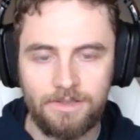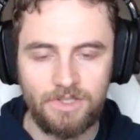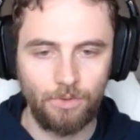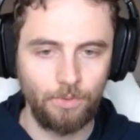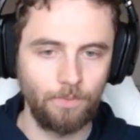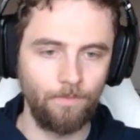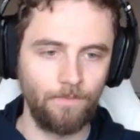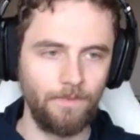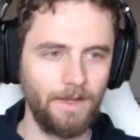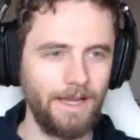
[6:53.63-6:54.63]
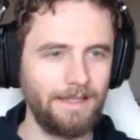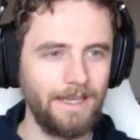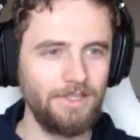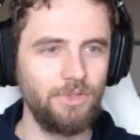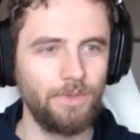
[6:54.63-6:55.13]
So I
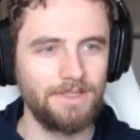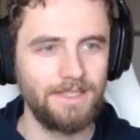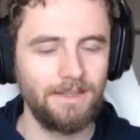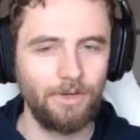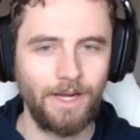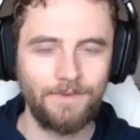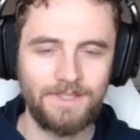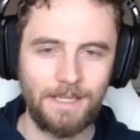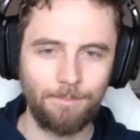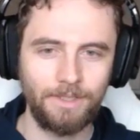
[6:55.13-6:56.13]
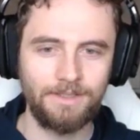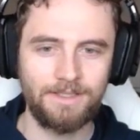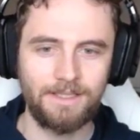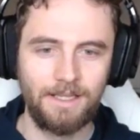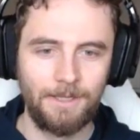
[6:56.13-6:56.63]
guess you could say the Graf
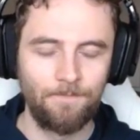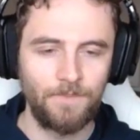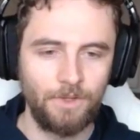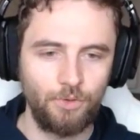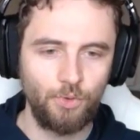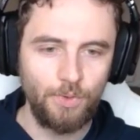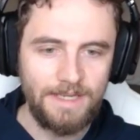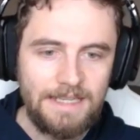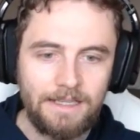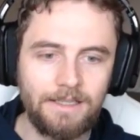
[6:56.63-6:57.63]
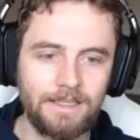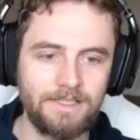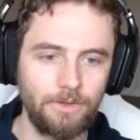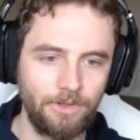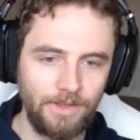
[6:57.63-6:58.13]
Zeppelin's
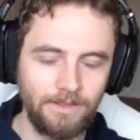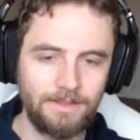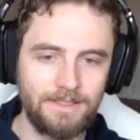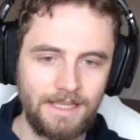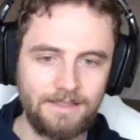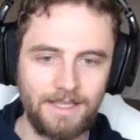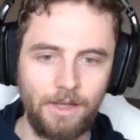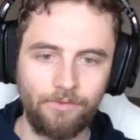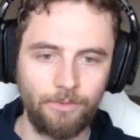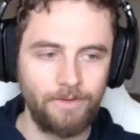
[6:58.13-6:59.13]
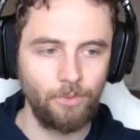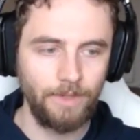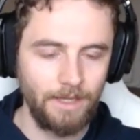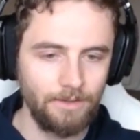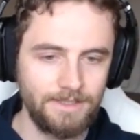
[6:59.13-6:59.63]
uniqueness, the thing that sets it out from
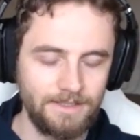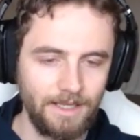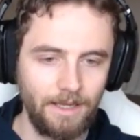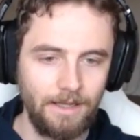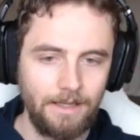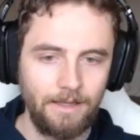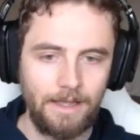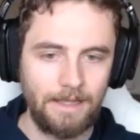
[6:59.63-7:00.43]
everyone else, is that it